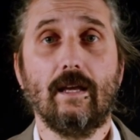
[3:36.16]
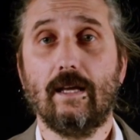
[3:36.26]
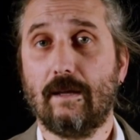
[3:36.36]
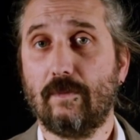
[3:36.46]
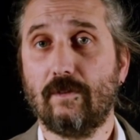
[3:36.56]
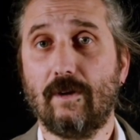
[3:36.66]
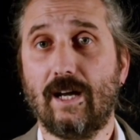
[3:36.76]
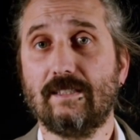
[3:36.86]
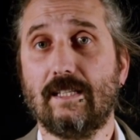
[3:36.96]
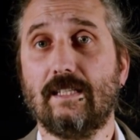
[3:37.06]
It
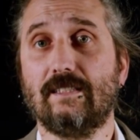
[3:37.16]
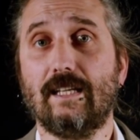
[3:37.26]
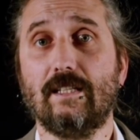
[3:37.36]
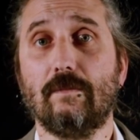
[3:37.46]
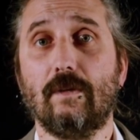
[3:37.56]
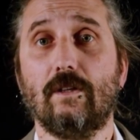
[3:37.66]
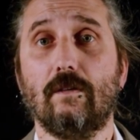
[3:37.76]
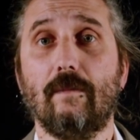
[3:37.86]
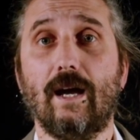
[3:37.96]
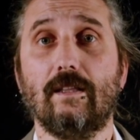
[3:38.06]
provides an assessment
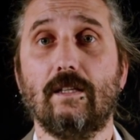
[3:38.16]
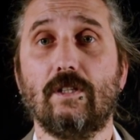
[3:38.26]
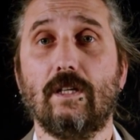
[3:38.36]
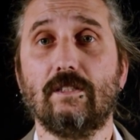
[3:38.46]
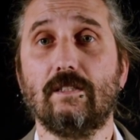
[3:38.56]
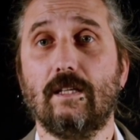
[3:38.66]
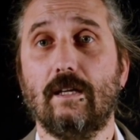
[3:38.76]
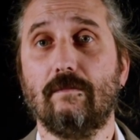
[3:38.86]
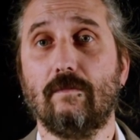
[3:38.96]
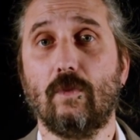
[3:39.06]
of
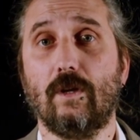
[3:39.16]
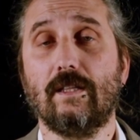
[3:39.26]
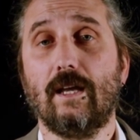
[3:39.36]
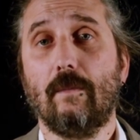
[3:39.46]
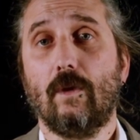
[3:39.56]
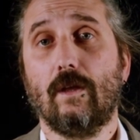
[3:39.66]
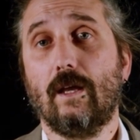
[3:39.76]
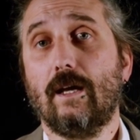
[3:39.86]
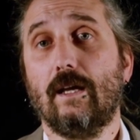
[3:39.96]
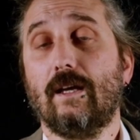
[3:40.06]
pathogenicity, for example,
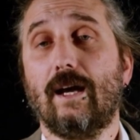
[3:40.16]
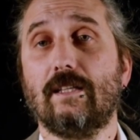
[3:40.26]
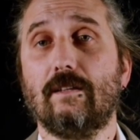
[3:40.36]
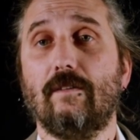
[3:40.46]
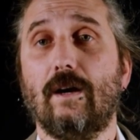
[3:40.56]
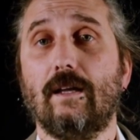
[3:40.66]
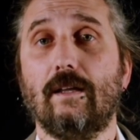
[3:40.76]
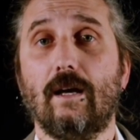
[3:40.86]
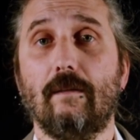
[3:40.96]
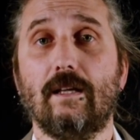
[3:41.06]
classifying
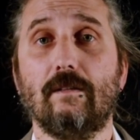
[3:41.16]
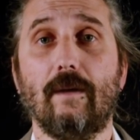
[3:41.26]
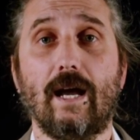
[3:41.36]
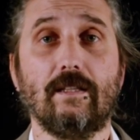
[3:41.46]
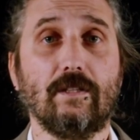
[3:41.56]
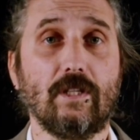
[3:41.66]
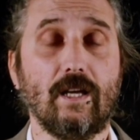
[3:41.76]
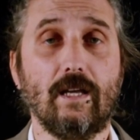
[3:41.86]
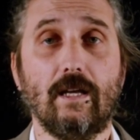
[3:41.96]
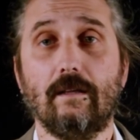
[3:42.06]
them as
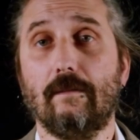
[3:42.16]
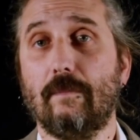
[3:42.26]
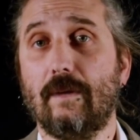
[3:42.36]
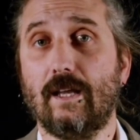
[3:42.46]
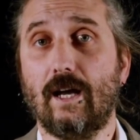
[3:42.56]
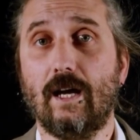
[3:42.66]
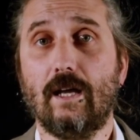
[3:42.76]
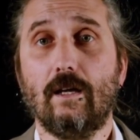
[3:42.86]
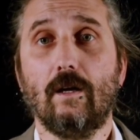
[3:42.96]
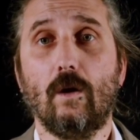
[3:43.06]
pathogenic,
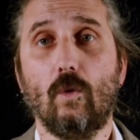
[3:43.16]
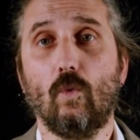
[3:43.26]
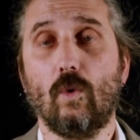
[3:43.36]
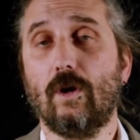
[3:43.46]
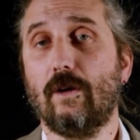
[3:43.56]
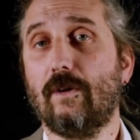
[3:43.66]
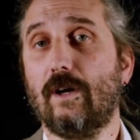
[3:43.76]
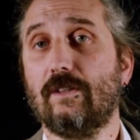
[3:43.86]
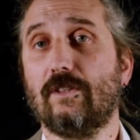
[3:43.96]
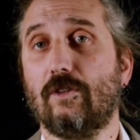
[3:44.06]
benign, or of
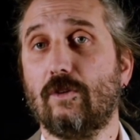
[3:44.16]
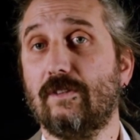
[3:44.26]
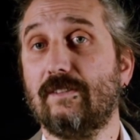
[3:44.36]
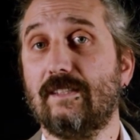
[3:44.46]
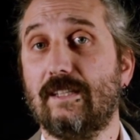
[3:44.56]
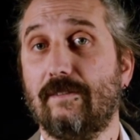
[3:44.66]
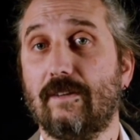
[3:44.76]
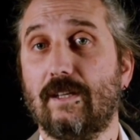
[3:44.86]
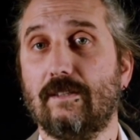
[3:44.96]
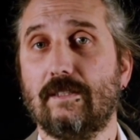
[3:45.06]
uncertain
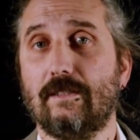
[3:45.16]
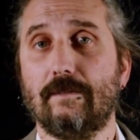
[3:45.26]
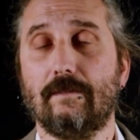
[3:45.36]
significance.